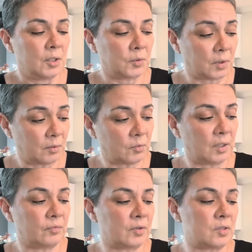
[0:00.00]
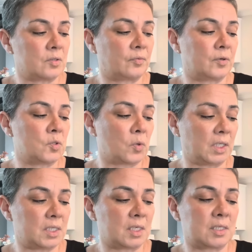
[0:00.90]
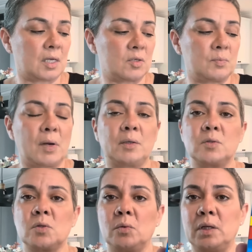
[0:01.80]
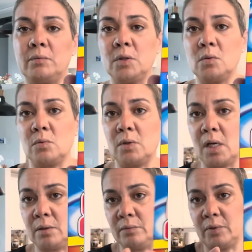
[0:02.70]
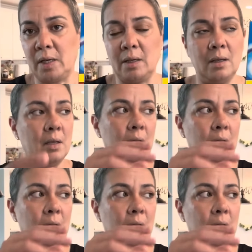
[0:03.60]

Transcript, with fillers: Three refills for a 26 ounce bottle. So whenever you run out of like